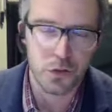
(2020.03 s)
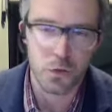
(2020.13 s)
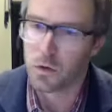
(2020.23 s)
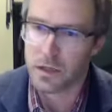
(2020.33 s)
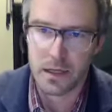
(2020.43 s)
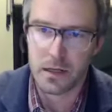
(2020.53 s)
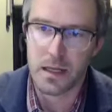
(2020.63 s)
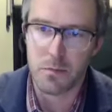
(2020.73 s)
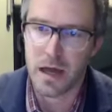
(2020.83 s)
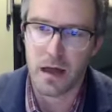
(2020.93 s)
you will get
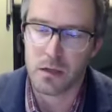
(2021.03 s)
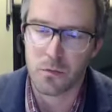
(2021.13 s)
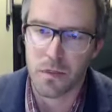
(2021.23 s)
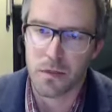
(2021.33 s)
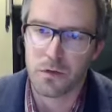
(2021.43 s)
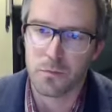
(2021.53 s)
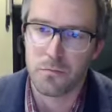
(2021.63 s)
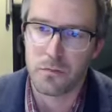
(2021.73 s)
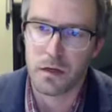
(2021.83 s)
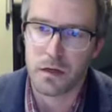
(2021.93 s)
a ballot with those
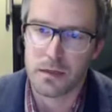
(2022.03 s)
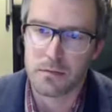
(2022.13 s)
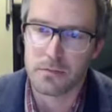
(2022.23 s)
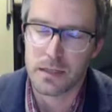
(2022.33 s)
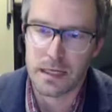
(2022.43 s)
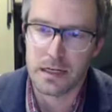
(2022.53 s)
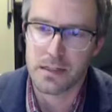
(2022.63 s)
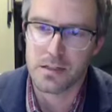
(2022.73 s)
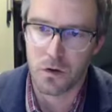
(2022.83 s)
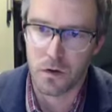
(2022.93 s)

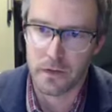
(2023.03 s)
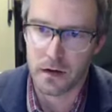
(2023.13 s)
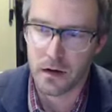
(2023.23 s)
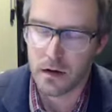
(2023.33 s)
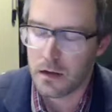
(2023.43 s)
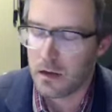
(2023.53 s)
candidates on there.